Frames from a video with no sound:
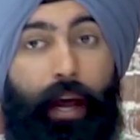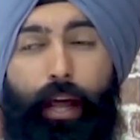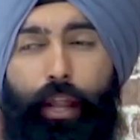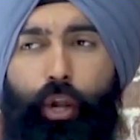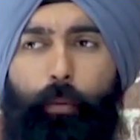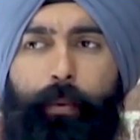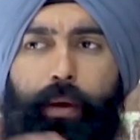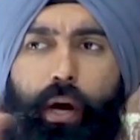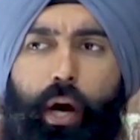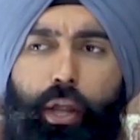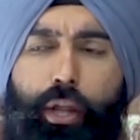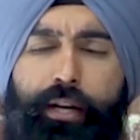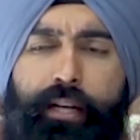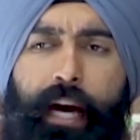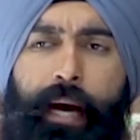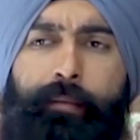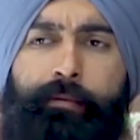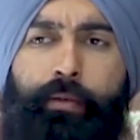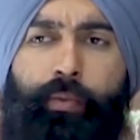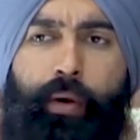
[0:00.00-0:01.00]
and there'll be other
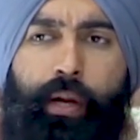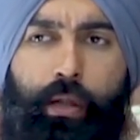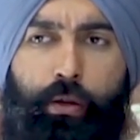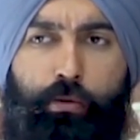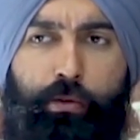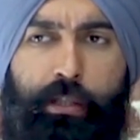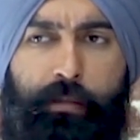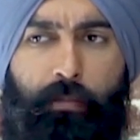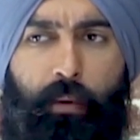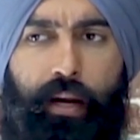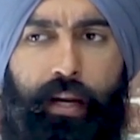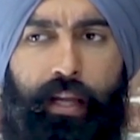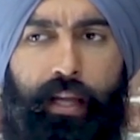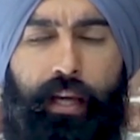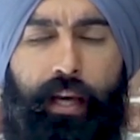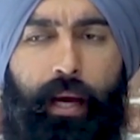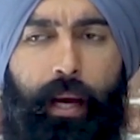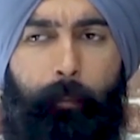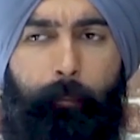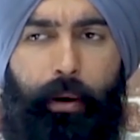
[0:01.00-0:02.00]
times where you lose
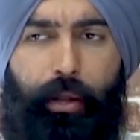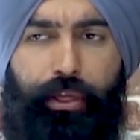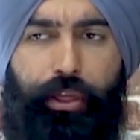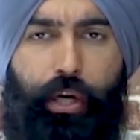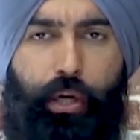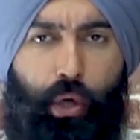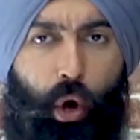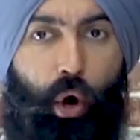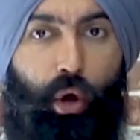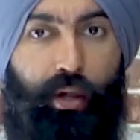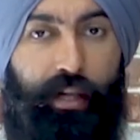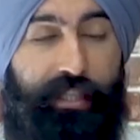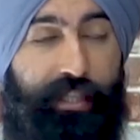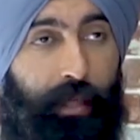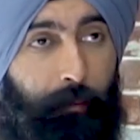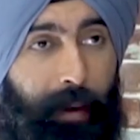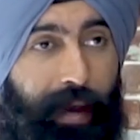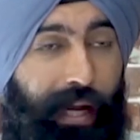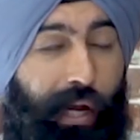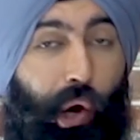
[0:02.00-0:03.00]
money, but the goal is
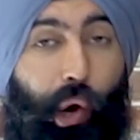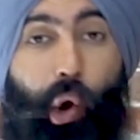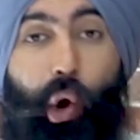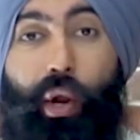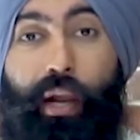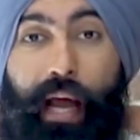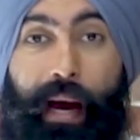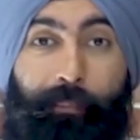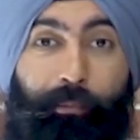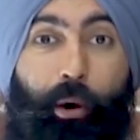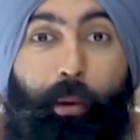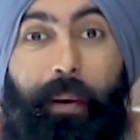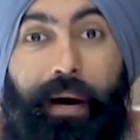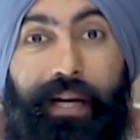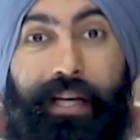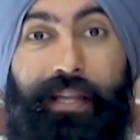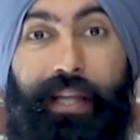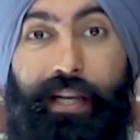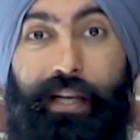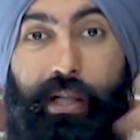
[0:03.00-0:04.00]
to make a whole lot more
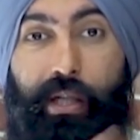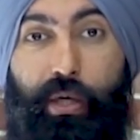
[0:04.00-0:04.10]
money than you